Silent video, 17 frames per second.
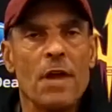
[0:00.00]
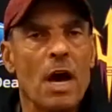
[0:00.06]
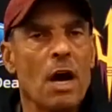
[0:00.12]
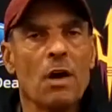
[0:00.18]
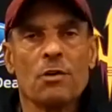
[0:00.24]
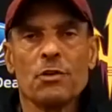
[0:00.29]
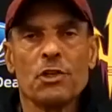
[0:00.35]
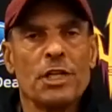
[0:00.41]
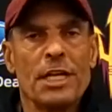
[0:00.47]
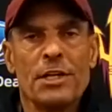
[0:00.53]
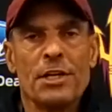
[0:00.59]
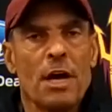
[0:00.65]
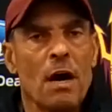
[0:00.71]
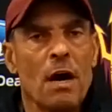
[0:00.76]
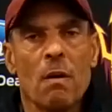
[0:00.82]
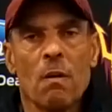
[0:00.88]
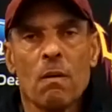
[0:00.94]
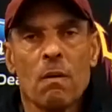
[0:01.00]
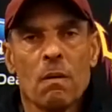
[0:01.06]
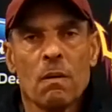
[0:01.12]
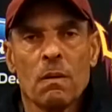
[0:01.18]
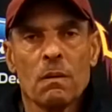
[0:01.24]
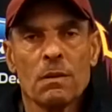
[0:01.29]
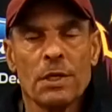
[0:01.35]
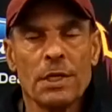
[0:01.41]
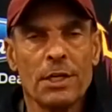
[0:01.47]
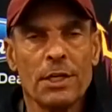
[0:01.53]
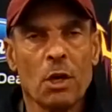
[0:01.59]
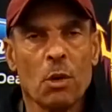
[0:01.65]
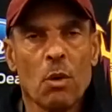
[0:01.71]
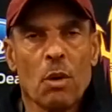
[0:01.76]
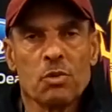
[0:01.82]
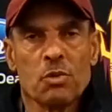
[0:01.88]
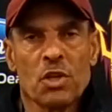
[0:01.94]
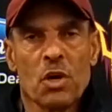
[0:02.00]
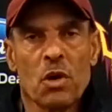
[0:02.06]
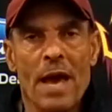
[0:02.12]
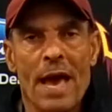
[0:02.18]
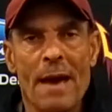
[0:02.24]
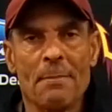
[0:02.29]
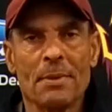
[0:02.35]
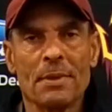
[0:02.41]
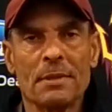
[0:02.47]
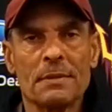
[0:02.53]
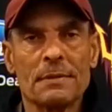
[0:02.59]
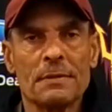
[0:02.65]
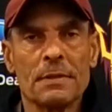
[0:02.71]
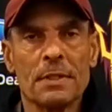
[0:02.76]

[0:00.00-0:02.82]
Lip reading: No, you didn't know. You didn't know what was going to happen.